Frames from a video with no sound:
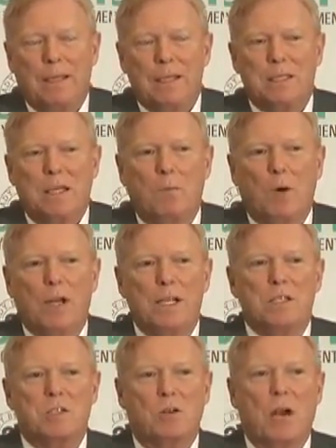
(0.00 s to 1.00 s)
someone
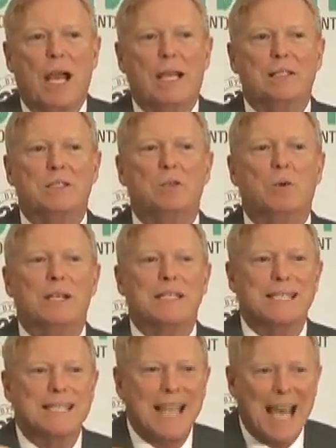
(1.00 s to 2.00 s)
is trying to
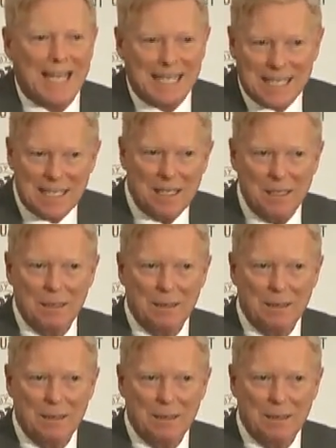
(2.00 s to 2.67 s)
assess